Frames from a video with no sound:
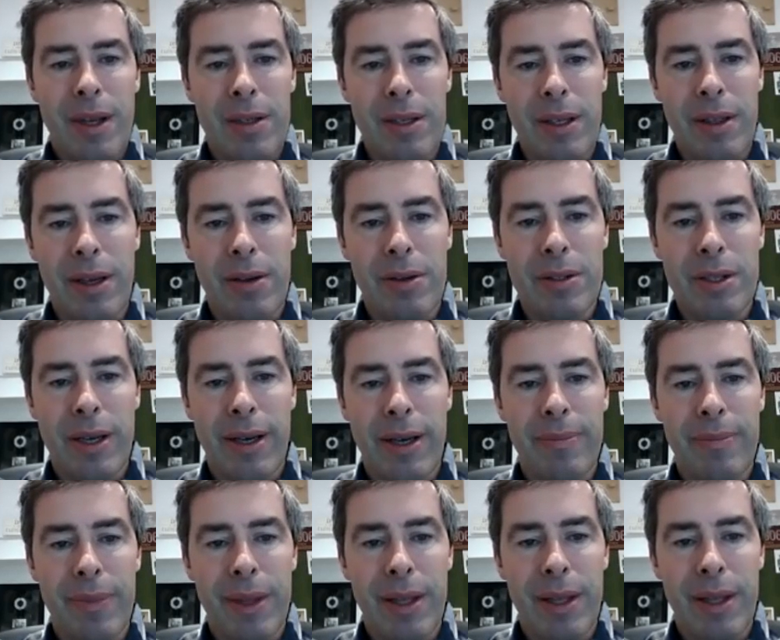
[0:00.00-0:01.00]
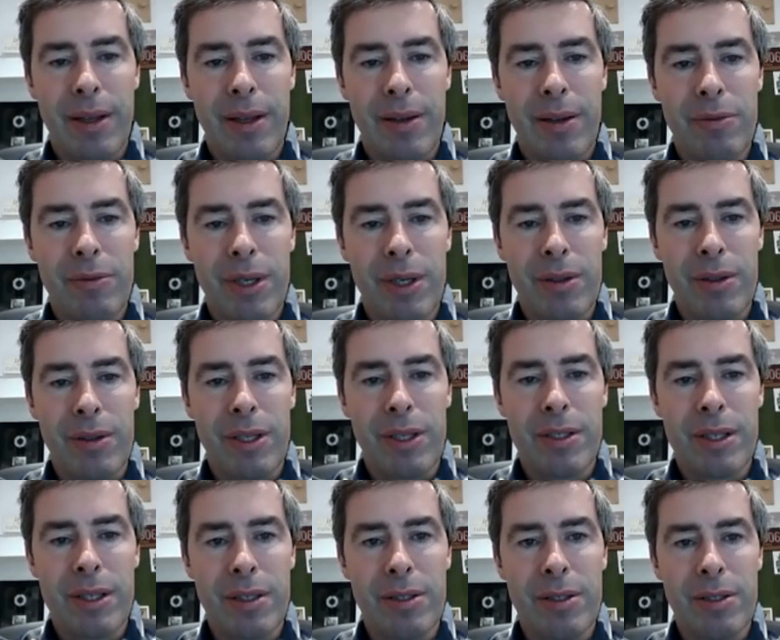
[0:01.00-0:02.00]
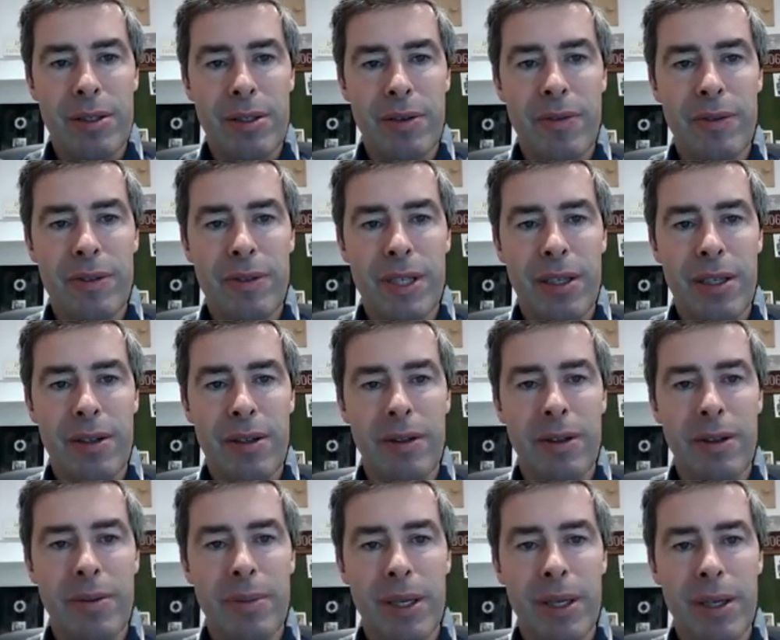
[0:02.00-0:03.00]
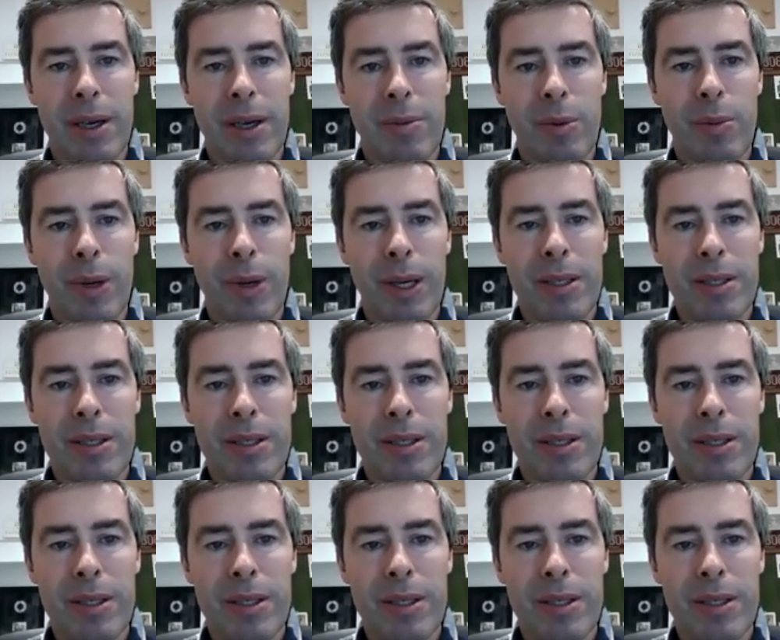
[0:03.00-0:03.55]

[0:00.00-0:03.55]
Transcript: Underneath those, uh, running distally to the second and third metacarpal bases,